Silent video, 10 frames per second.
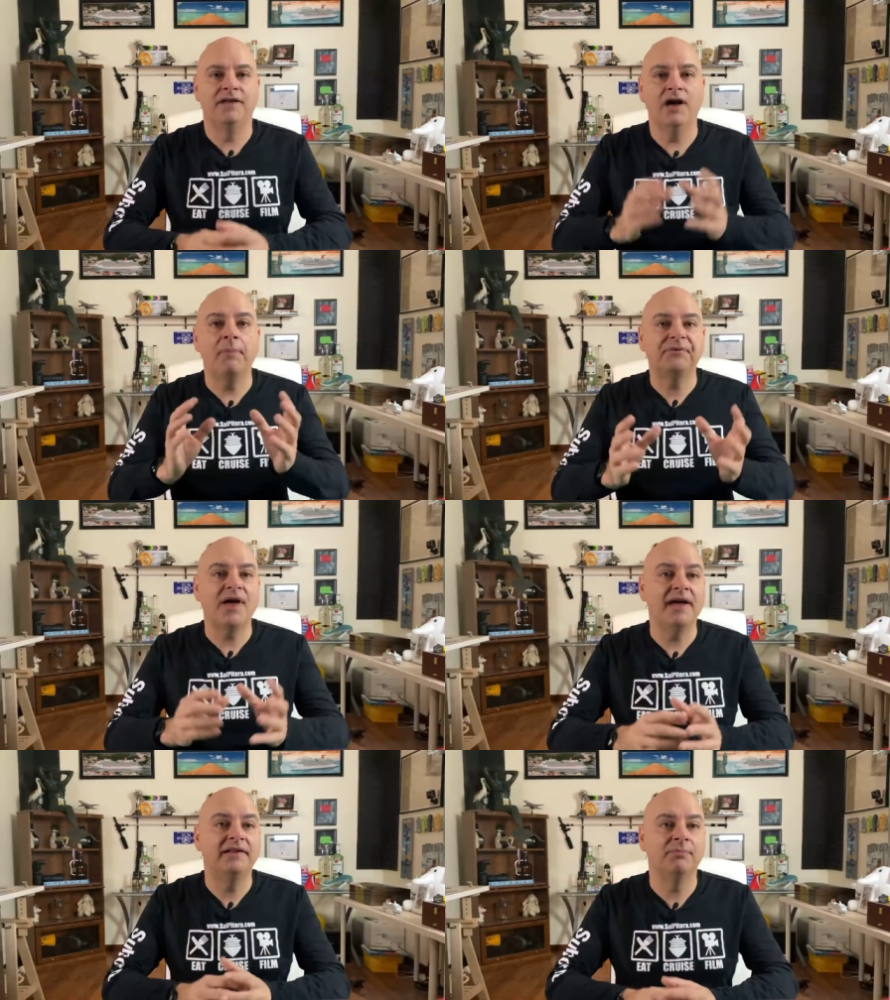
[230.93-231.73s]
The
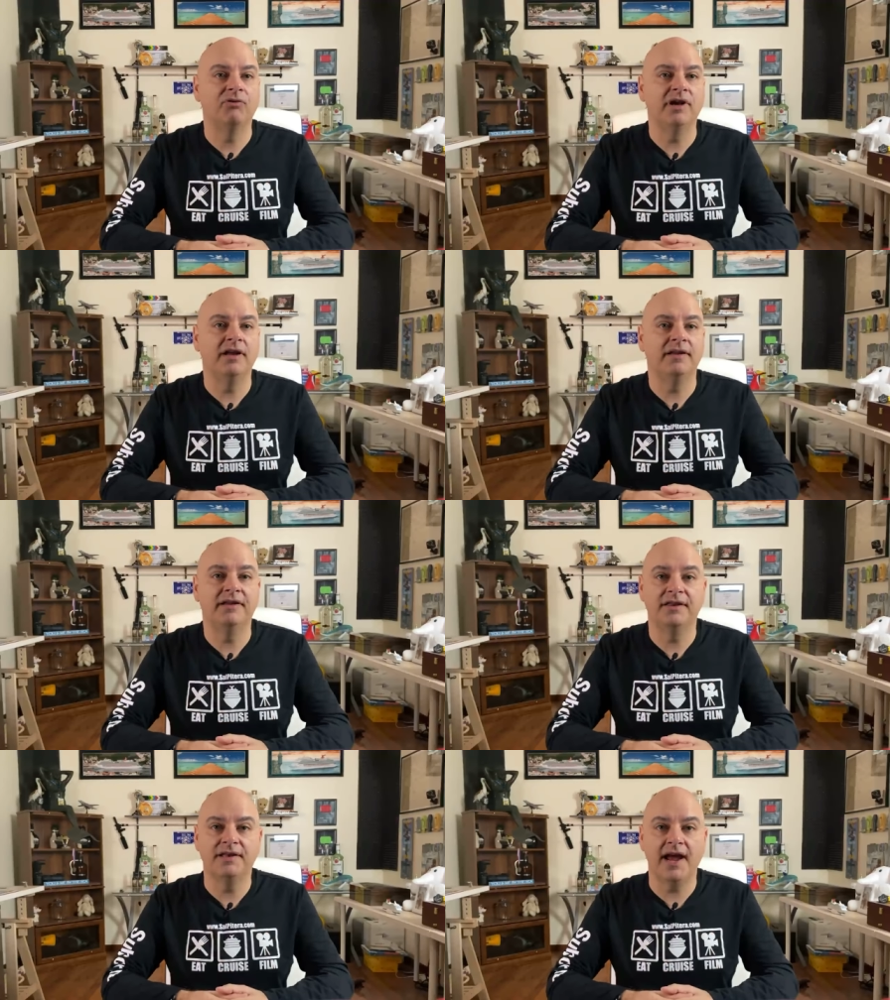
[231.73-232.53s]
upside to bringing
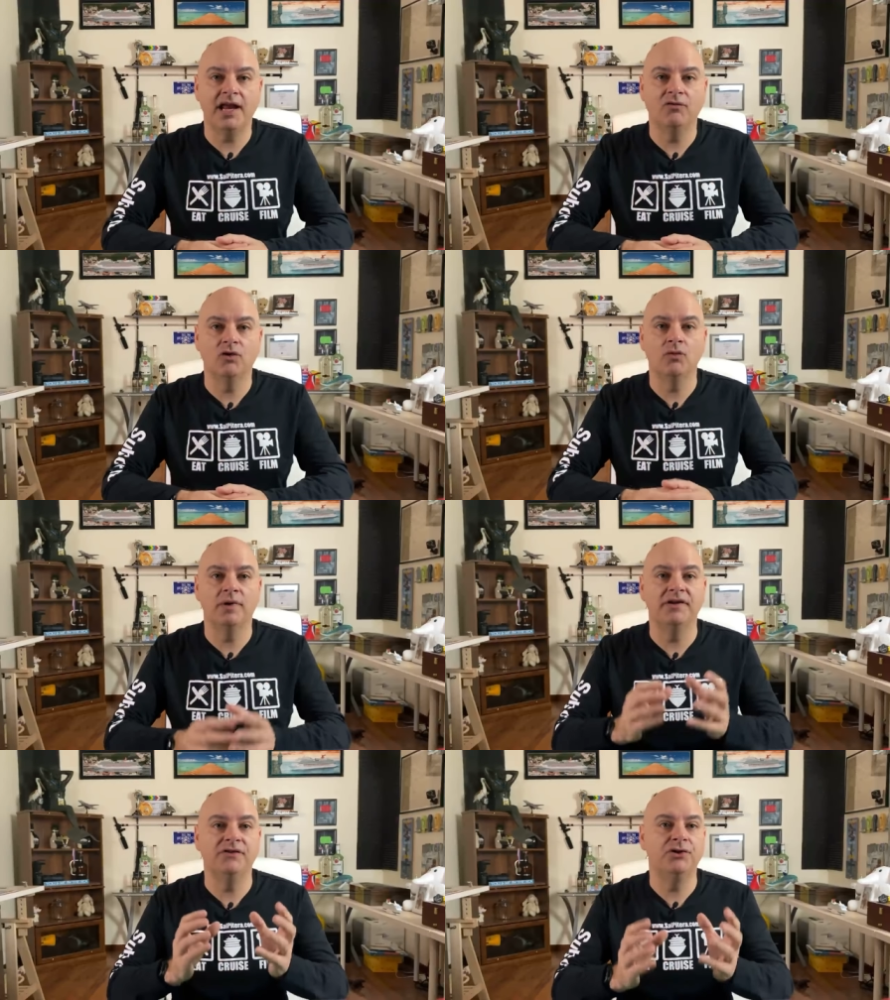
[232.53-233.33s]
it to the dining
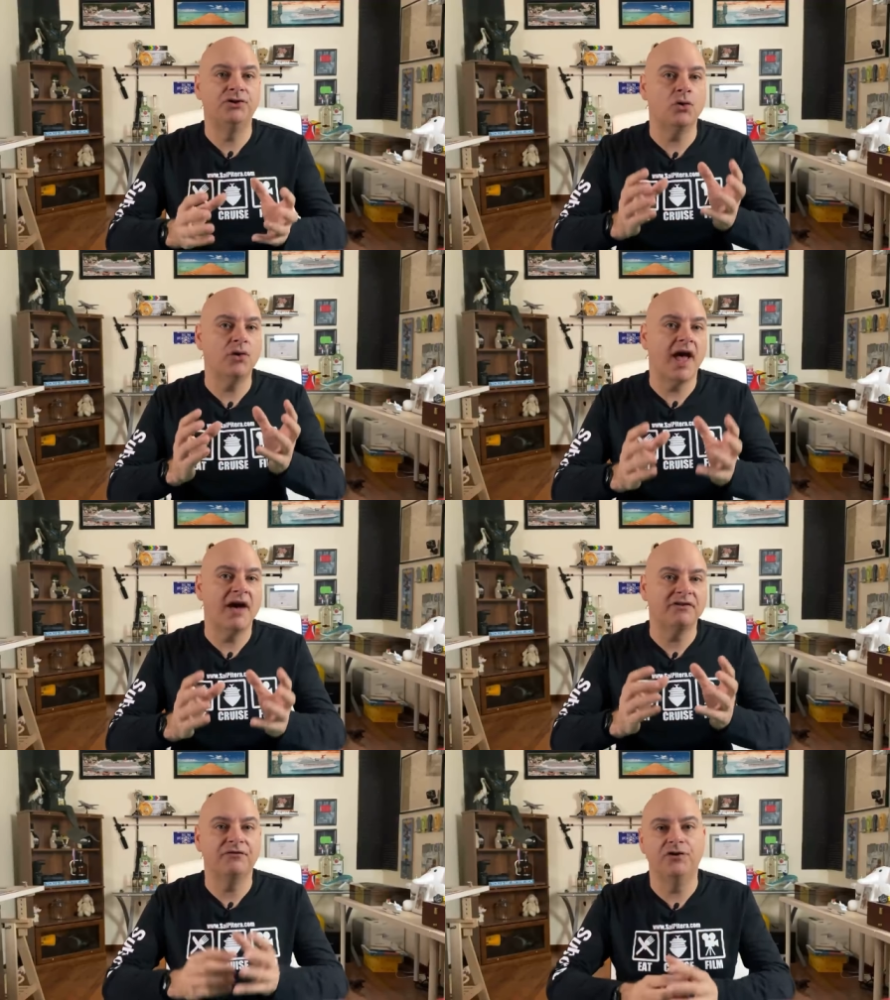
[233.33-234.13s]
room is you don't
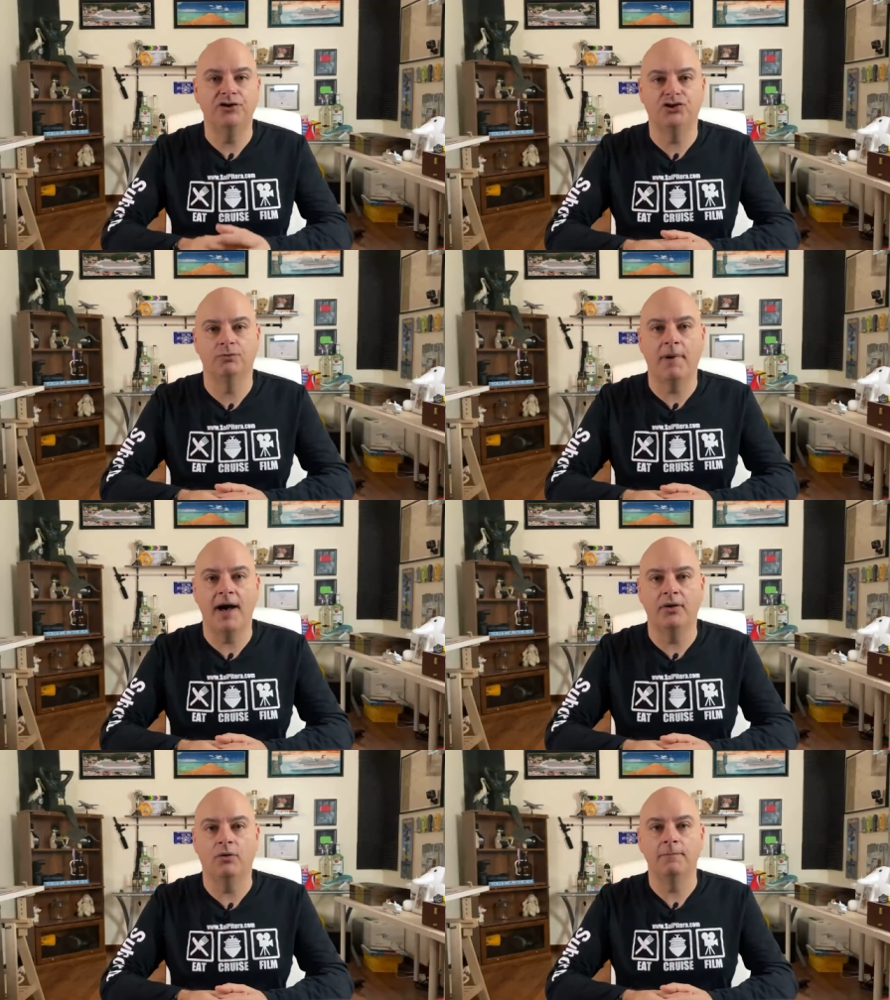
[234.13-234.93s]
have to finish your
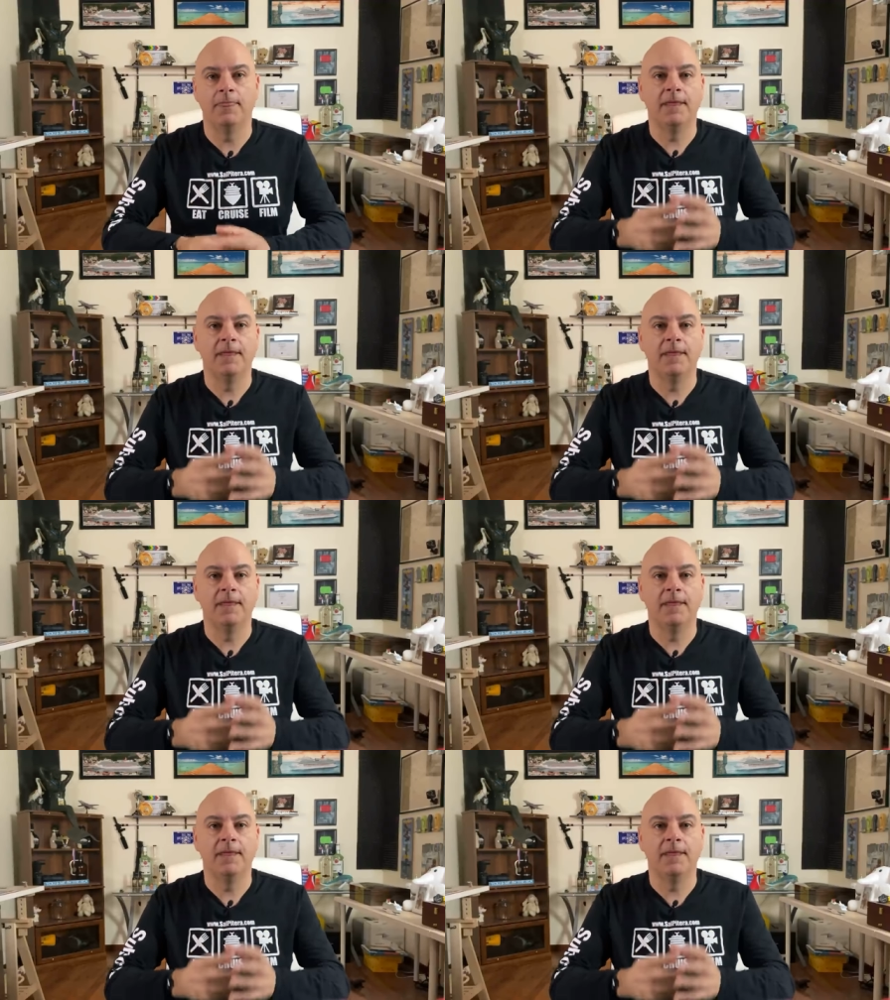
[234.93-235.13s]
bottle.